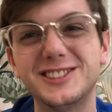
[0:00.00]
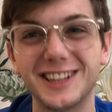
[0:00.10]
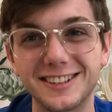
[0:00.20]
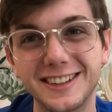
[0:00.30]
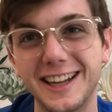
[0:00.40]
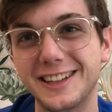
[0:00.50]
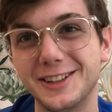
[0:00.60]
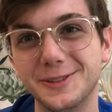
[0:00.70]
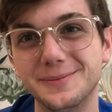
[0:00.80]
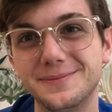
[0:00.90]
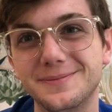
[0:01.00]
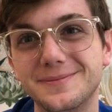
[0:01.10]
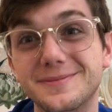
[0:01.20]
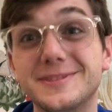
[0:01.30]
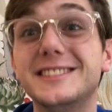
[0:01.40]
just like you.
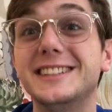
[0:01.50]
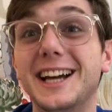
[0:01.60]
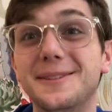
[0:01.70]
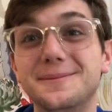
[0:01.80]
See ya.